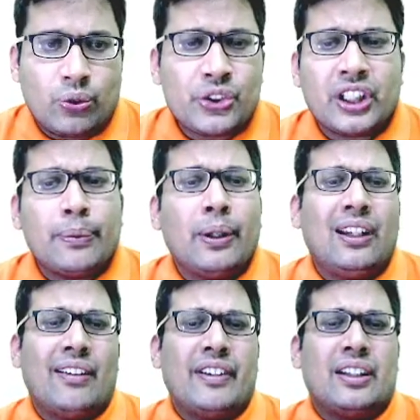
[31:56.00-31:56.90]
Question number
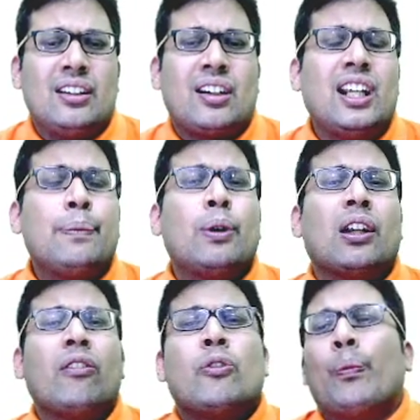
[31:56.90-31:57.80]
11.
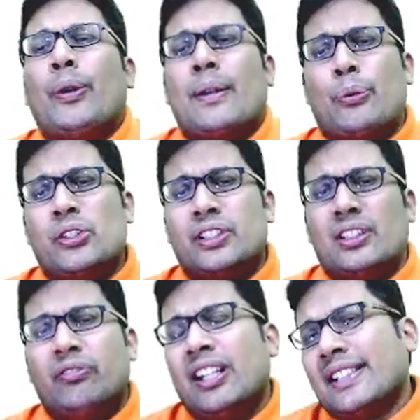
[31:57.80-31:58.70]
Treatment of opioid
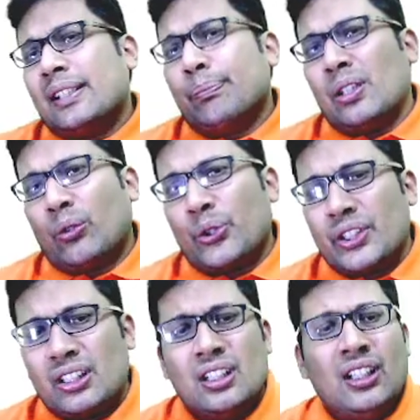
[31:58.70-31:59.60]
poison. Very simple question